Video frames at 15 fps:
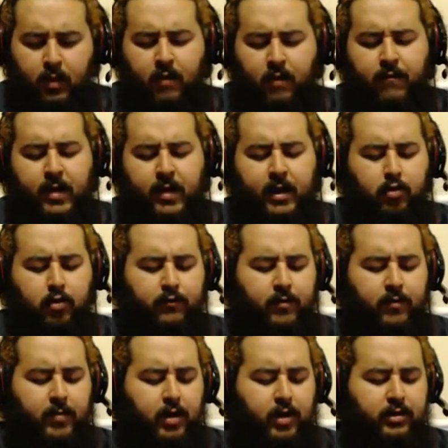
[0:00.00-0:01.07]
videos from
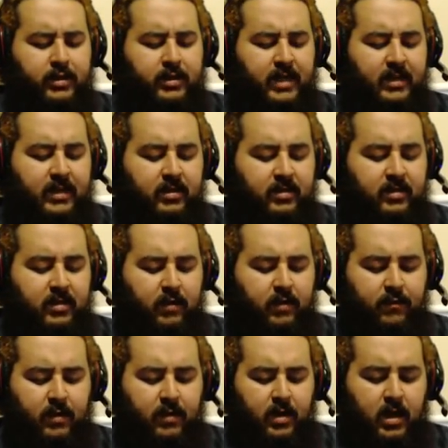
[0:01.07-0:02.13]
other sites and stuff,
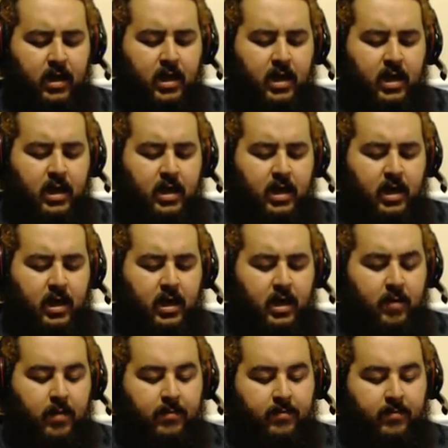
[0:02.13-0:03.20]

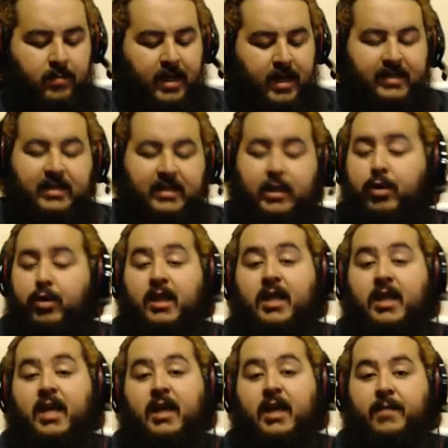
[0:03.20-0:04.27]
um, I still didn't
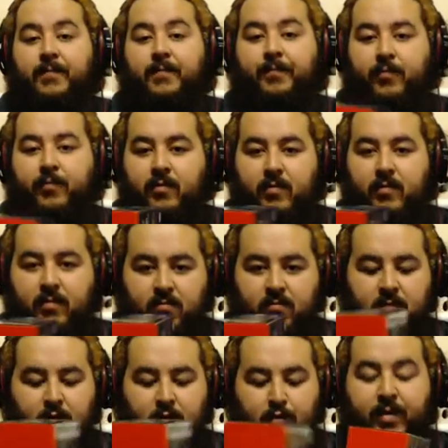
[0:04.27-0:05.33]
think
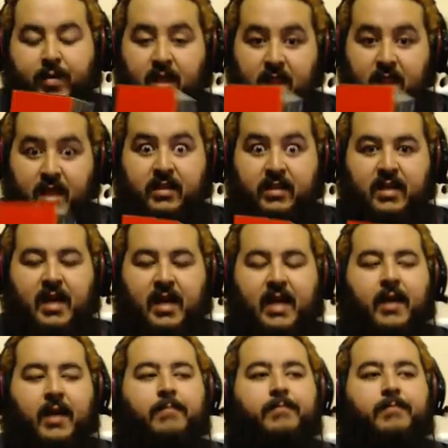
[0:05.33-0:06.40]
it would be this tiny.